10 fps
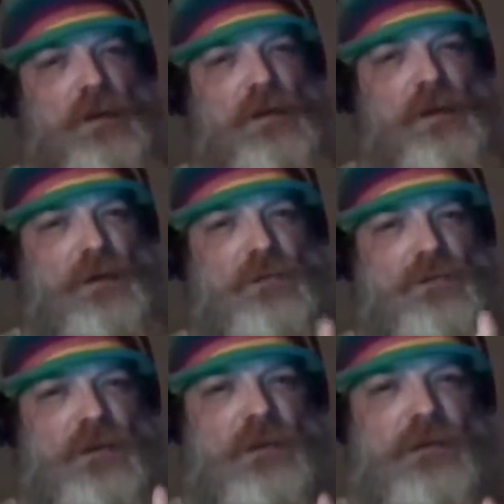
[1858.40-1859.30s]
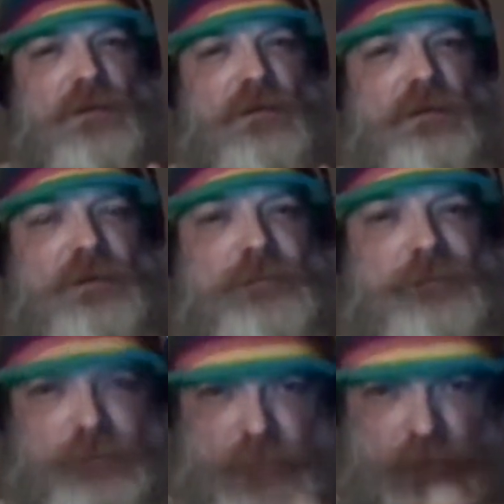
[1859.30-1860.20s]
come together.
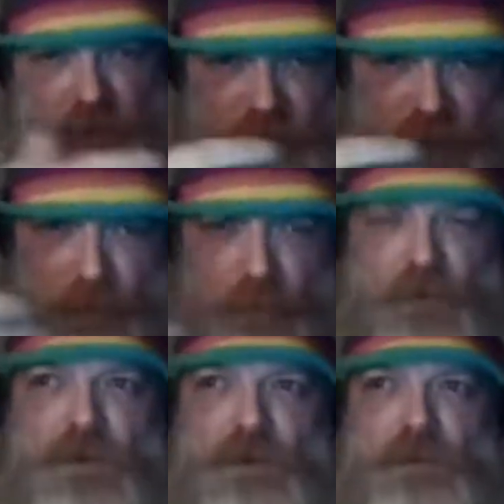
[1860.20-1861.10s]
It's like breathing.